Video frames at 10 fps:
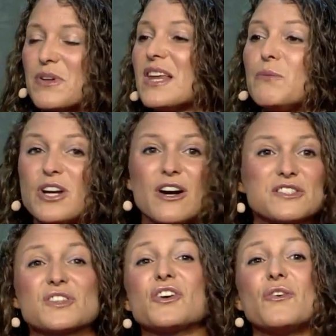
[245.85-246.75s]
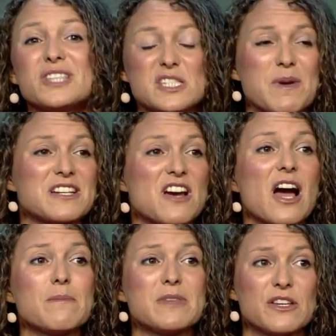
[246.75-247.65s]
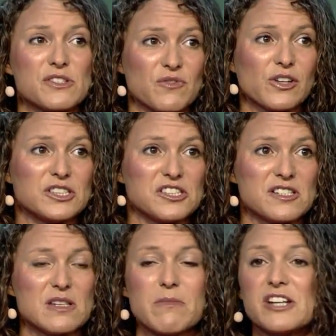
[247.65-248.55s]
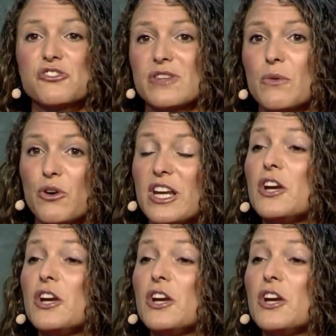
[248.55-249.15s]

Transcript: but then we also go and spend time in those villages and make sure that we're